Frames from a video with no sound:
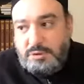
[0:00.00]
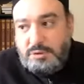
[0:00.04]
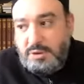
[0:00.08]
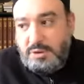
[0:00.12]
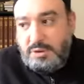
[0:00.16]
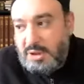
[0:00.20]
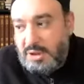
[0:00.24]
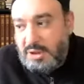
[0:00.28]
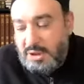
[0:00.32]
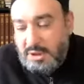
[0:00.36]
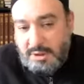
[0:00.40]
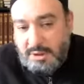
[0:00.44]

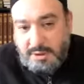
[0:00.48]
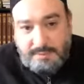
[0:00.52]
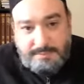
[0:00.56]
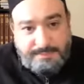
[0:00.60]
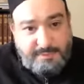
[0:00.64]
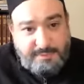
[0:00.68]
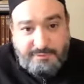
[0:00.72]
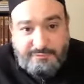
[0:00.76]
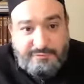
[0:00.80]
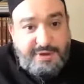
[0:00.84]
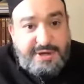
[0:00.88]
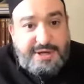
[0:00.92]
uh,
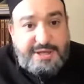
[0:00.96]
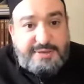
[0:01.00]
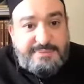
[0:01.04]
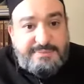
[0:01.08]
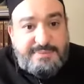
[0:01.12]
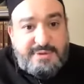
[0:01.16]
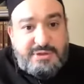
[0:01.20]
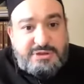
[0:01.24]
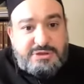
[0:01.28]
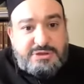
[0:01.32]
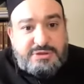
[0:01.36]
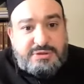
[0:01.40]
prophetic
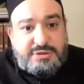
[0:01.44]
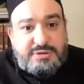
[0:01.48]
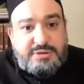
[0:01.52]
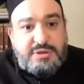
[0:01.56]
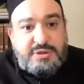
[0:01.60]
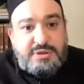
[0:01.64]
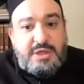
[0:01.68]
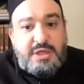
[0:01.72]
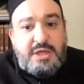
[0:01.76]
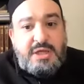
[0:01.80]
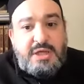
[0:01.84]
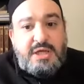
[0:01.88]
mission
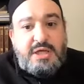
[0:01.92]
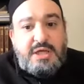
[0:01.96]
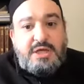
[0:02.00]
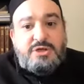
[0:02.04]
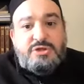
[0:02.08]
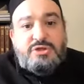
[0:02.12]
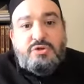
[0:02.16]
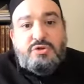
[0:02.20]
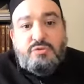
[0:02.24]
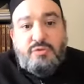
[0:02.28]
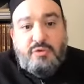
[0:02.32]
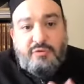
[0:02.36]

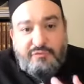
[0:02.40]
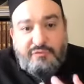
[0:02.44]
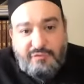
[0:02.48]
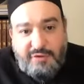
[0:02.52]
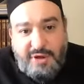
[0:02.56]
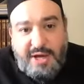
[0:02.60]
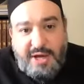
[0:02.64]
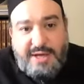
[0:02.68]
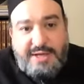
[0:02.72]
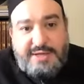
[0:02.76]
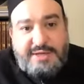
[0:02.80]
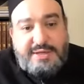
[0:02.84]
to
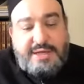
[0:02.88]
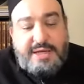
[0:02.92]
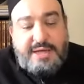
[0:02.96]
refine